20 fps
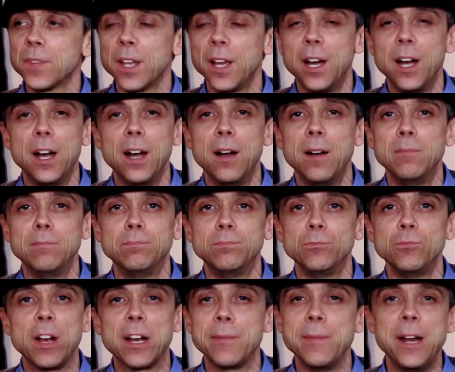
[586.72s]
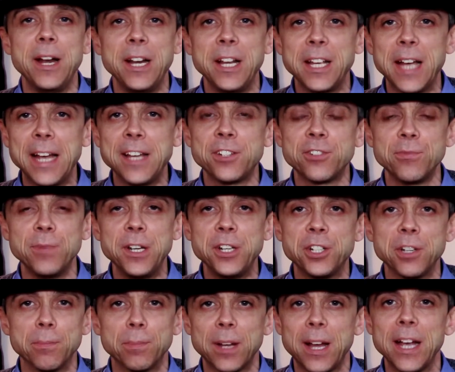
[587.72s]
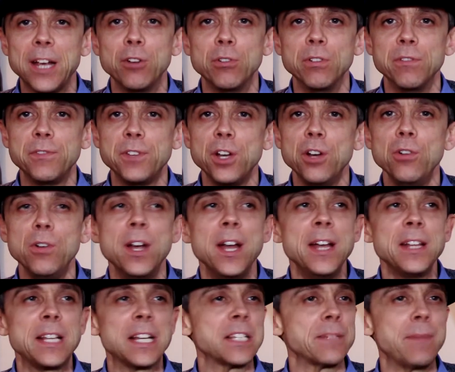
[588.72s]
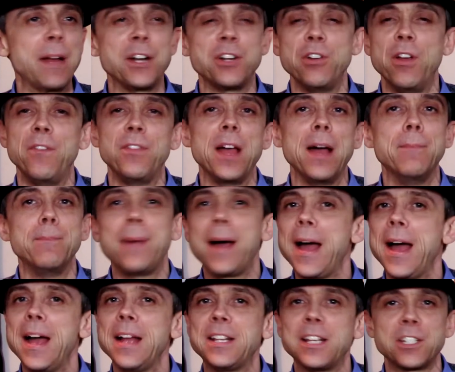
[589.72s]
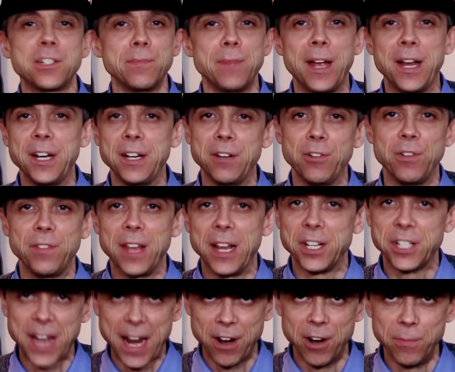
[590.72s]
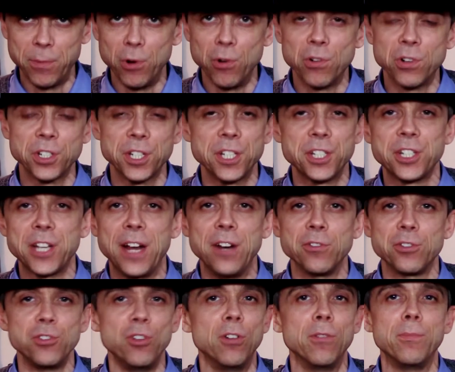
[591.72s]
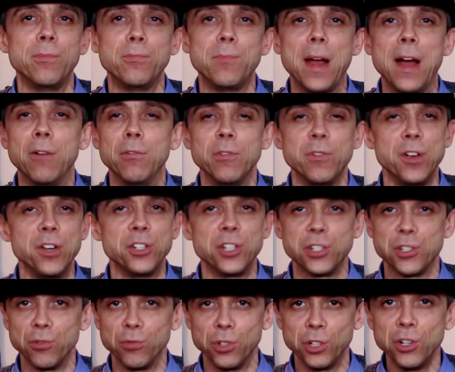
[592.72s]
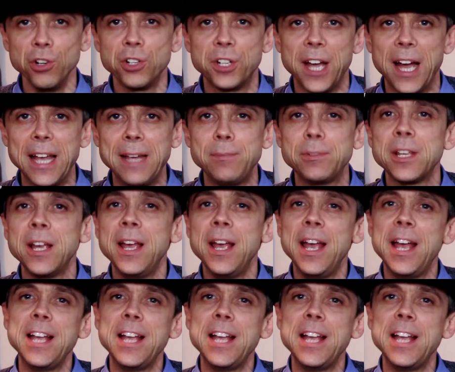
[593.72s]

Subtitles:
recommend any games for me to play or review. Doesn't matter if they're bad, doesn't matter if they're terrible, because this channel is not about reviewing just all the good games.